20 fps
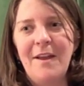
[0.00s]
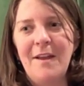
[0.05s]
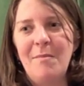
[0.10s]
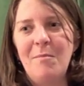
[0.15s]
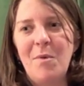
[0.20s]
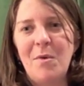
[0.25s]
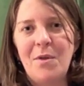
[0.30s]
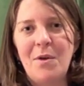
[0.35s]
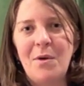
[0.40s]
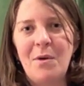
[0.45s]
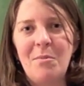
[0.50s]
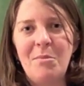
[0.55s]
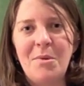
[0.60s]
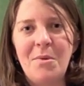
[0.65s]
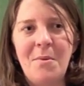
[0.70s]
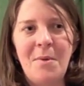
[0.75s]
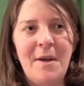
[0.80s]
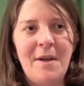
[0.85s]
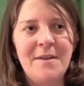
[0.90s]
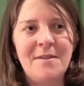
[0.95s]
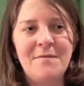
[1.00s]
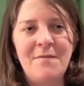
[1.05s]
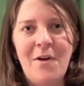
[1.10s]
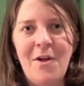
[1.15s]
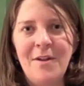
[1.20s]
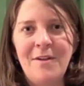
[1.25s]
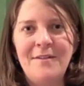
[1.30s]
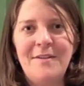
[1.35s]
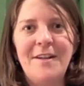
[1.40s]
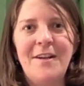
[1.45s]
both your employees,
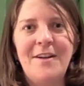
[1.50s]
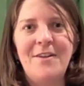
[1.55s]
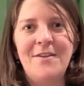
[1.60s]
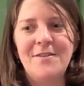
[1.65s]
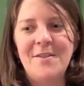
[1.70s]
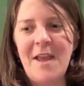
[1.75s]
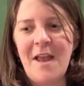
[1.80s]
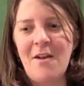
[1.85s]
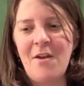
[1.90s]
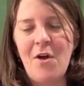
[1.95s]
volunteers, and